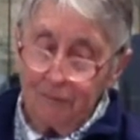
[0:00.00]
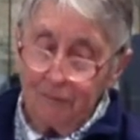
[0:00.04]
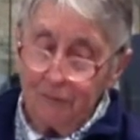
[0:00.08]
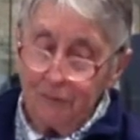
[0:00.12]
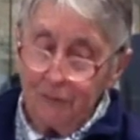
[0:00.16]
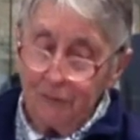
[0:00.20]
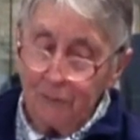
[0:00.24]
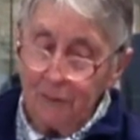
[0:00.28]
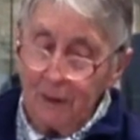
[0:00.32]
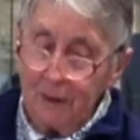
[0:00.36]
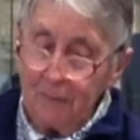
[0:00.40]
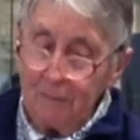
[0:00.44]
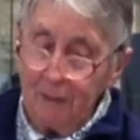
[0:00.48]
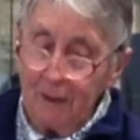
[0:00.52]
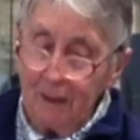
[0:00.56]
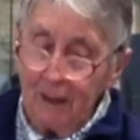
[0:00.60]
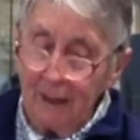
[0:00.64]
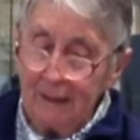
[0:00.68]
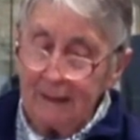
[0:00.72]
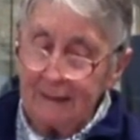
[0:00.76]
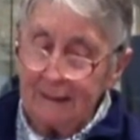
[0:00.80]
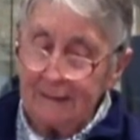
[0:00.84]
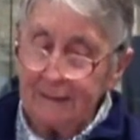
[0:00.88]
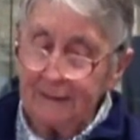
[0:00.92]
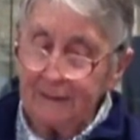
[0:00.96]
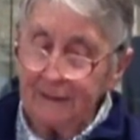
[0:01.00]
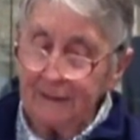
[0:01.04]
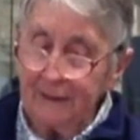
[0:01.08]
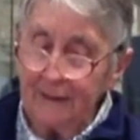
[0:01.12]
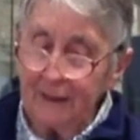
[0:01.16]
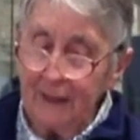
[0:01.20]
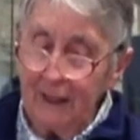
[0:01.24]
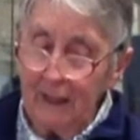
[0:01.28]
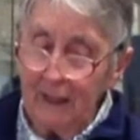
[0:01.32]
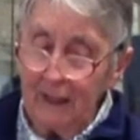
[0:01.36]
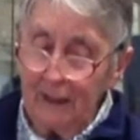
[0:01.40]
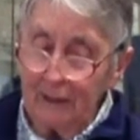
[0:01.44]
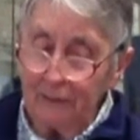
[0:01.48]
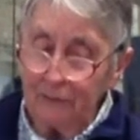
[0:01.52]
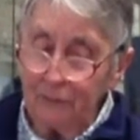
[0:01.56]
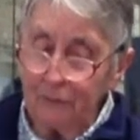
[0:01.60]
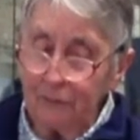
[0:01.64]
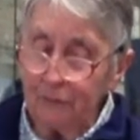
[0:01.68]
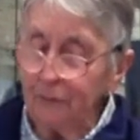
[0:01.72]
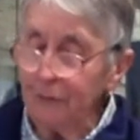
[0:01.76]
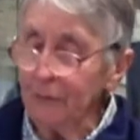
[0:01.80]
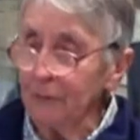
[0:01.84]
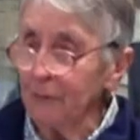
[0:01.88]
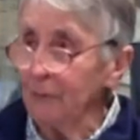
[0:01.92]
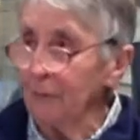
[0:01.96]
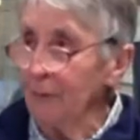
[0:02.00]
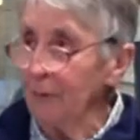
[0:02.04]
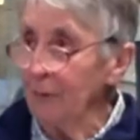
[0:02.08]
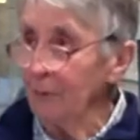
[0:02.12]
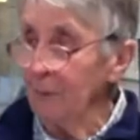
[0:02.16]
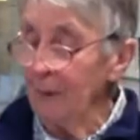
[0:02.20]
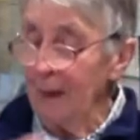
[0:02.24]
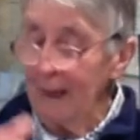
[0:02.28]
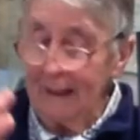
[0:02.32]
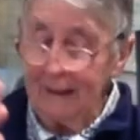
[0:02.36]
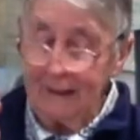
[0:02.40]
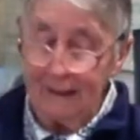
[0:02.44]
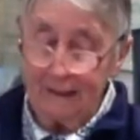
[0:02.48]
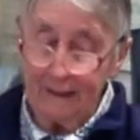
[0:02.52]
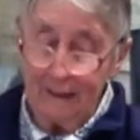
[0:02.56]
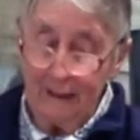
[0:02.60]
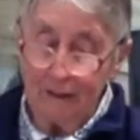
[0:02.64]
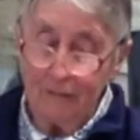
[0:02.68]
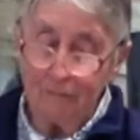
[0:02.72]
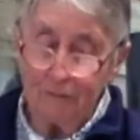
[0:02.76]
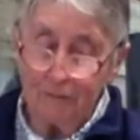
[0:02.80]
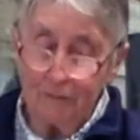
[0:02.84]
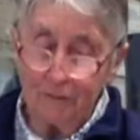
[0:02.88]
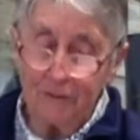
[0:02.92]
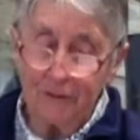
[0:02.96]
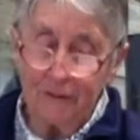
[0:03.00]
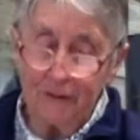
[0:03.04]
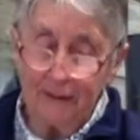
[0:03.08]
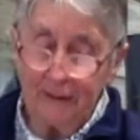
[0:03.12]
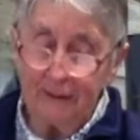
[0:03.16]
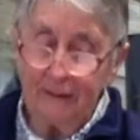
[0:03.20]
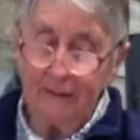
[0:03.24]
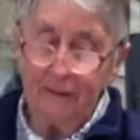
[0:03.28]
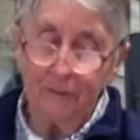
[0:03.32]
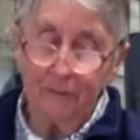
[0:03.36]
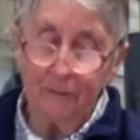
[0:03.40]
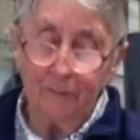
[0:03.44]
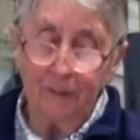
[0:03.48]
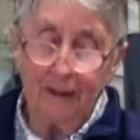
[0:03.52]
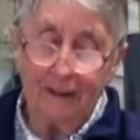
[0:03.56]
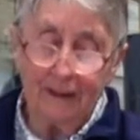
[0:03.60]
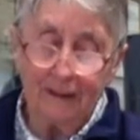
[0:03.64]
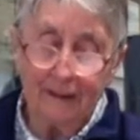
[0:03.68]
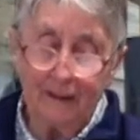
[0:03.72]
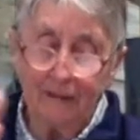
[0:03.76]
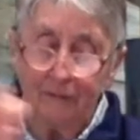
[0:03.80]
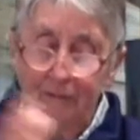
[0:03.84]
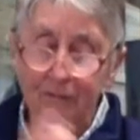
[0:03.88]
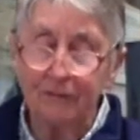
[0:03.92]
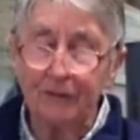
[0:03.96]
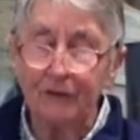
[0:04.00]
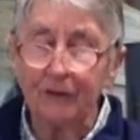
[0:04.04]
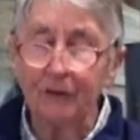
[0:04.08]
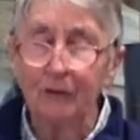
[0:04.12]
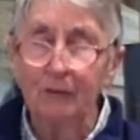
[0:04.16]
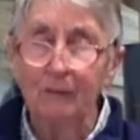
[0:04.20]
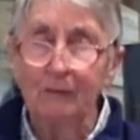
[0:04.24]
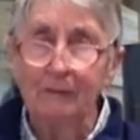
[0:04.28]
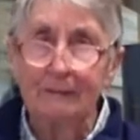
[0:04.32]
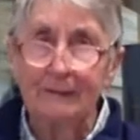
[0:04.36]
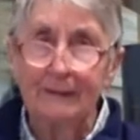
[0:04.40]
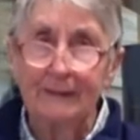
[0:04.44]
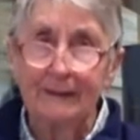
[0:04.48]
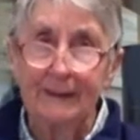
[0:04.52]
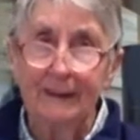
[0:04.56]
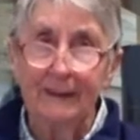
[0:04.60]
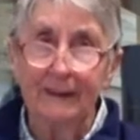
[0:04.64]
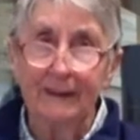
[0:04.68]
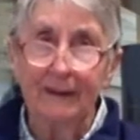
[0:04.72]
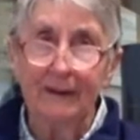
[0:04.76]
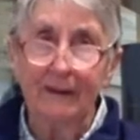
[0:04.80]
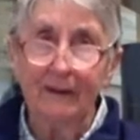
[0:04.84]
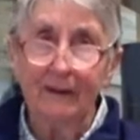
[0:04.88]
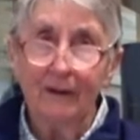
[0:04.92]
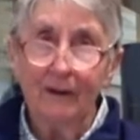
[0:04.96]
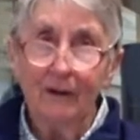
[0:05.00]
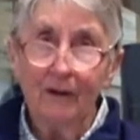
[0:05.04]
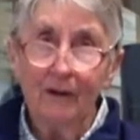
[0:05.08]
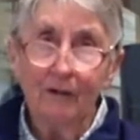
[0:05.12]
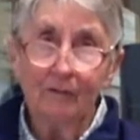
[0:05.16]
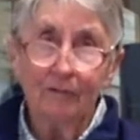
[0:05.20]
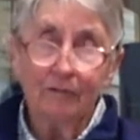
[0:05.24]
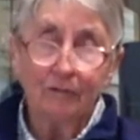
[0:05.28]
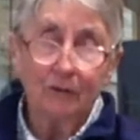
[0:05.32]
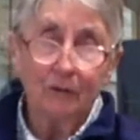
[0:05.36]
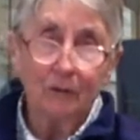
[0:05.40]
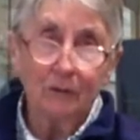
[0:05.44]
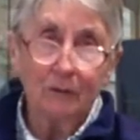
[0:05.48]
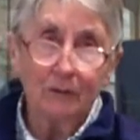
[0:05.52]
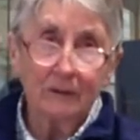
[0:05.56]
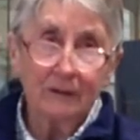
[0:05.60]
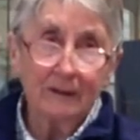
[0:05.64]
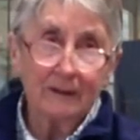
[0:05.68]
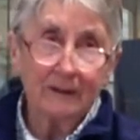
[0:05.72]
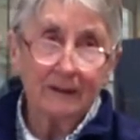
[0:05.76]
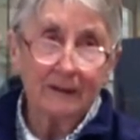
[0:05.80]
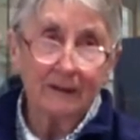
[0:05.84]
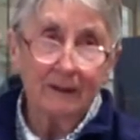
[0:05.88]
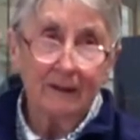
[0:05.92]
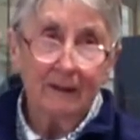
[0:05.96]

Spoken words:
3 pilots and 9 crew who had left the Corsair, of course,